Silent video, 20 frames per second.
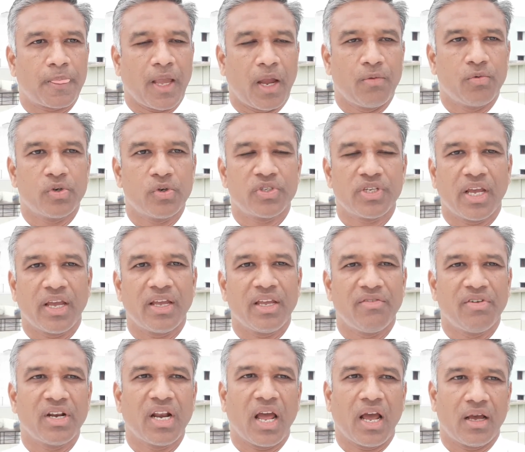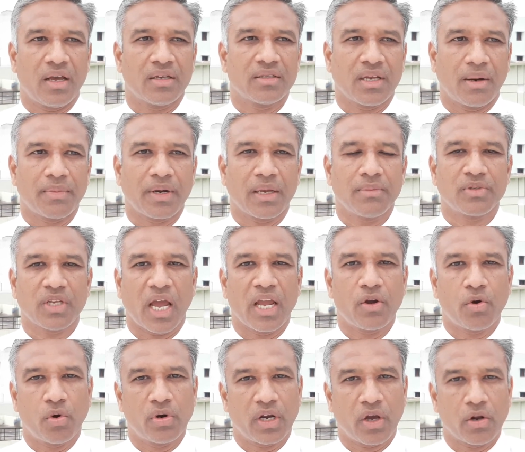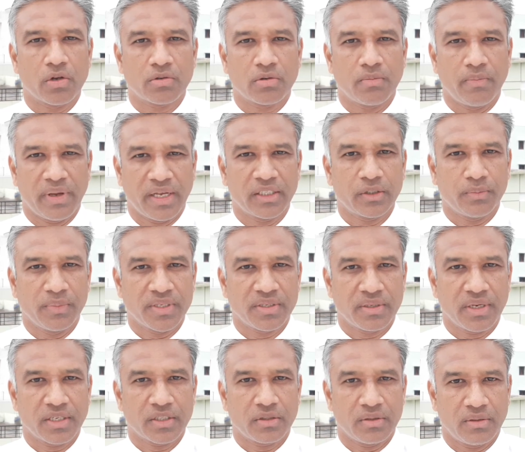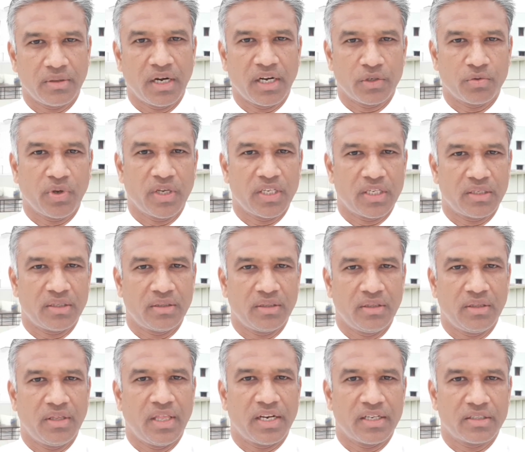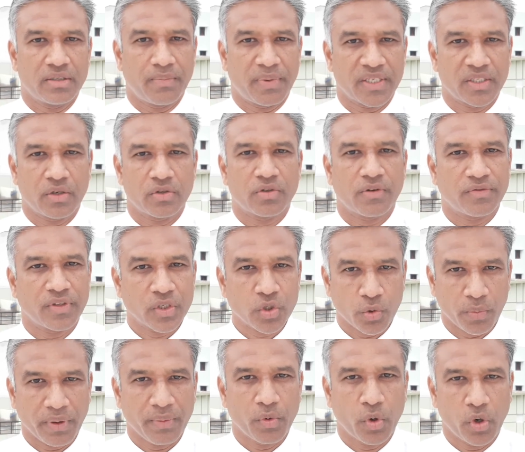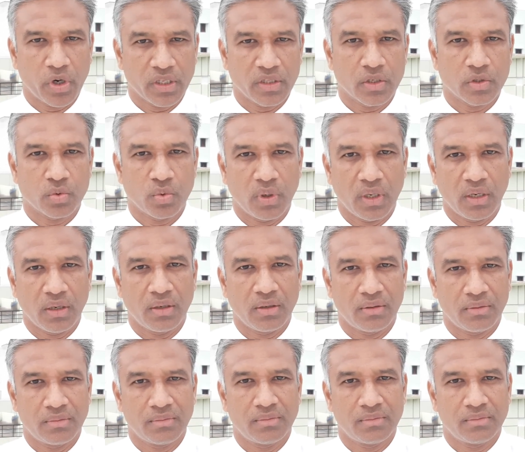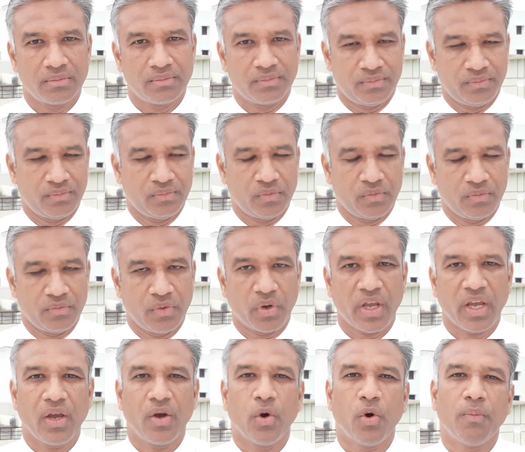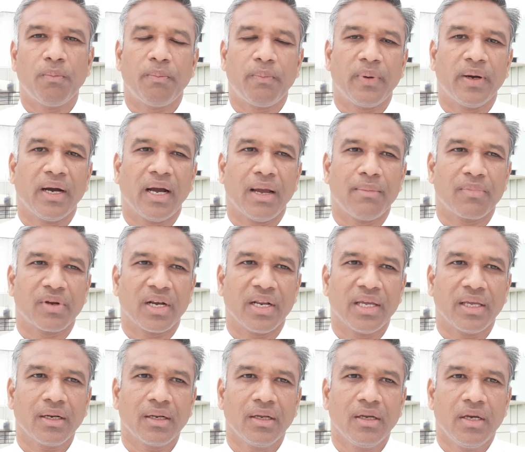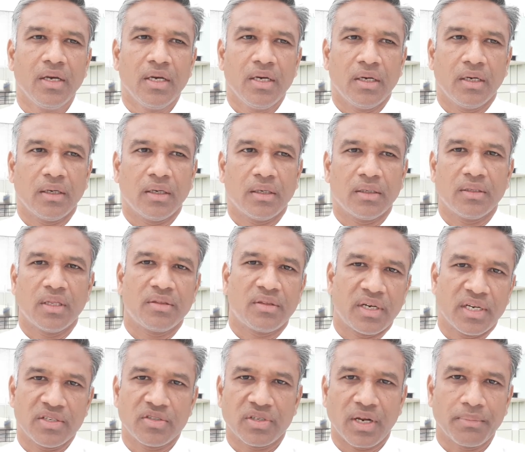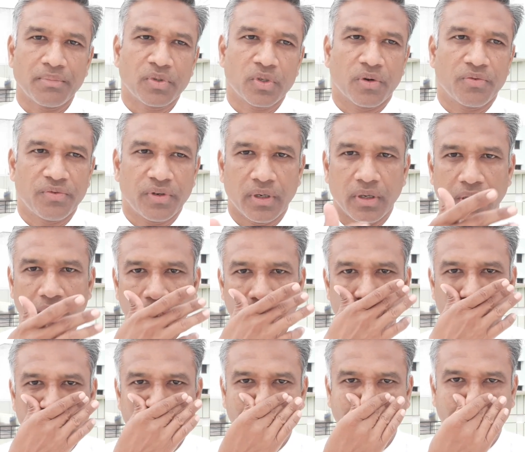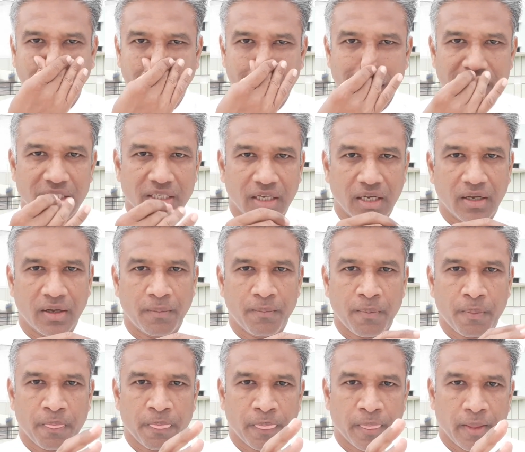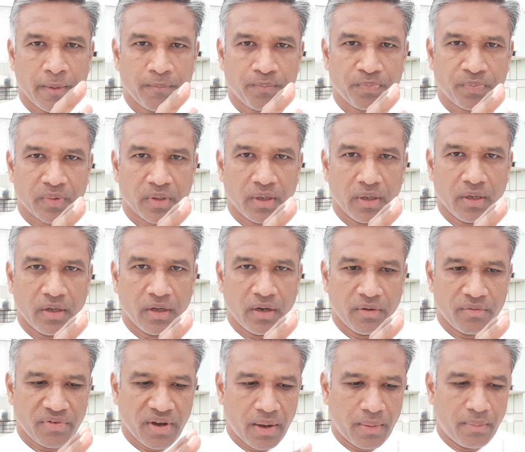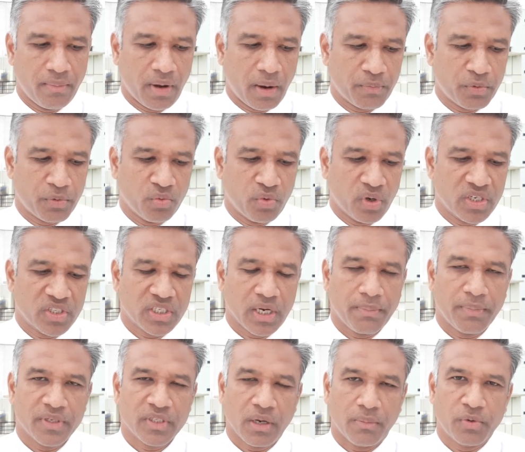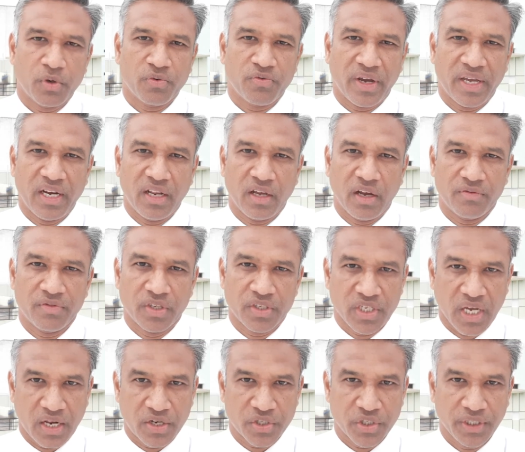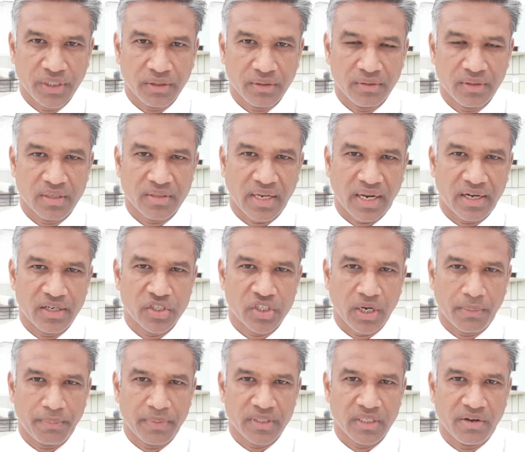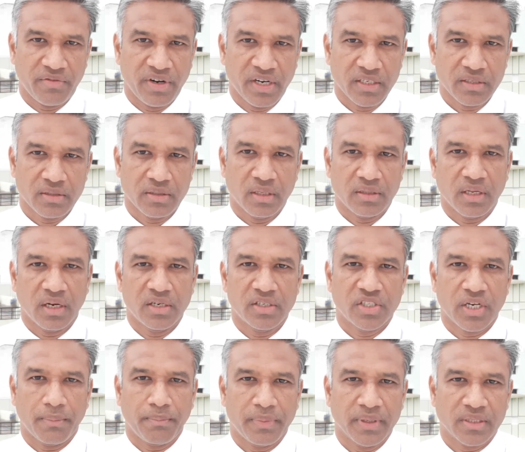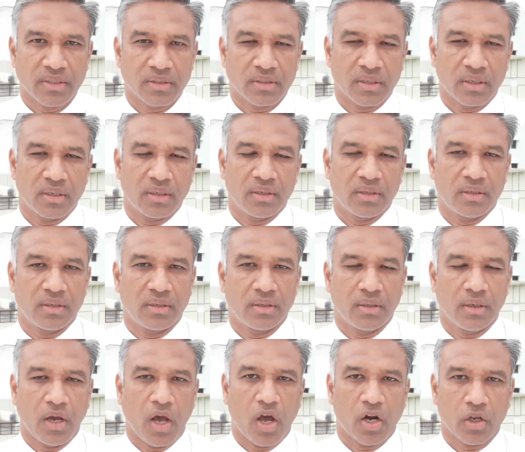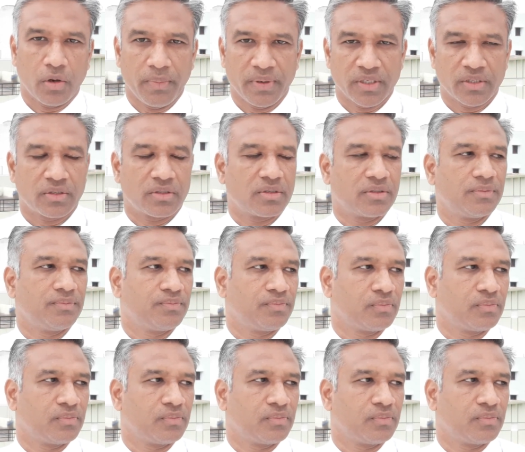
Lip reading: I would say, even sometimes High Court also makes mistakes. That is why there is a presence of the Supreme Court in this world. Okay, hope I am clear. The three steps of a criminal trial is one step is up to filing of the charge sheet. The second step is evidence. The third step is arguments.